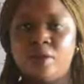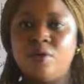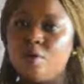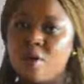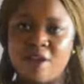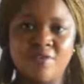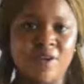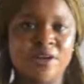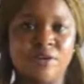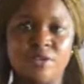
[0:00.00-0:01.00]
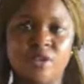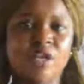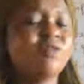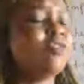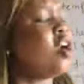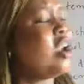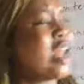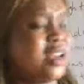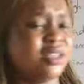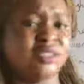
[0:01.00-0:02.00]
coronavirus, even
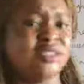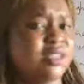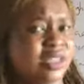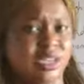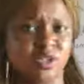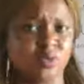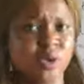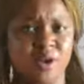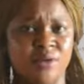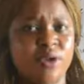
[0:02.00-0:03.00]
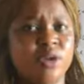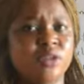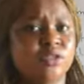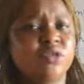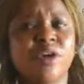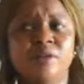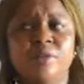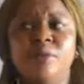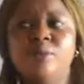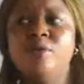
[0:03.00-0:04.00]
other diseases as well. So
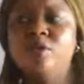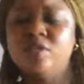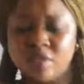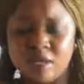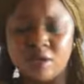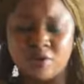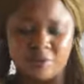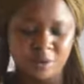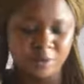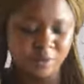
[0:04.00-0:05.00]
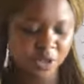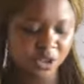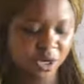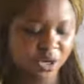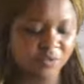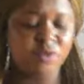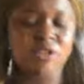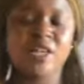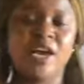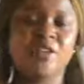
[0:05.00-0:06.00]
promotion of
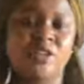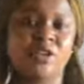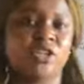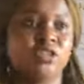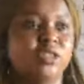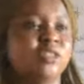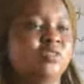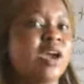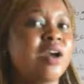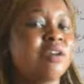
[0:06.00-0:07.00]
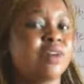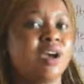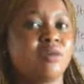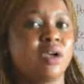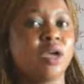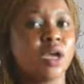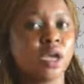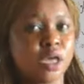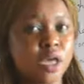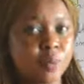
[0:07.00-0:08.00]
what? Health education is very, very
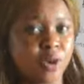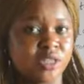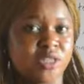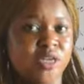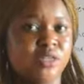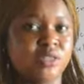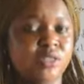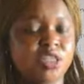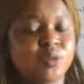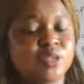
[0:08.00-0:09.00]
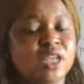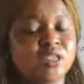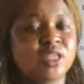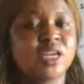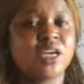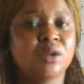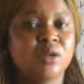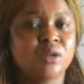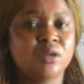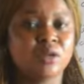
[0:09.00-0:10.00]
important. It's important
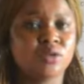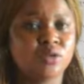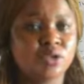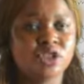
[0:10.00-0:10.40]
to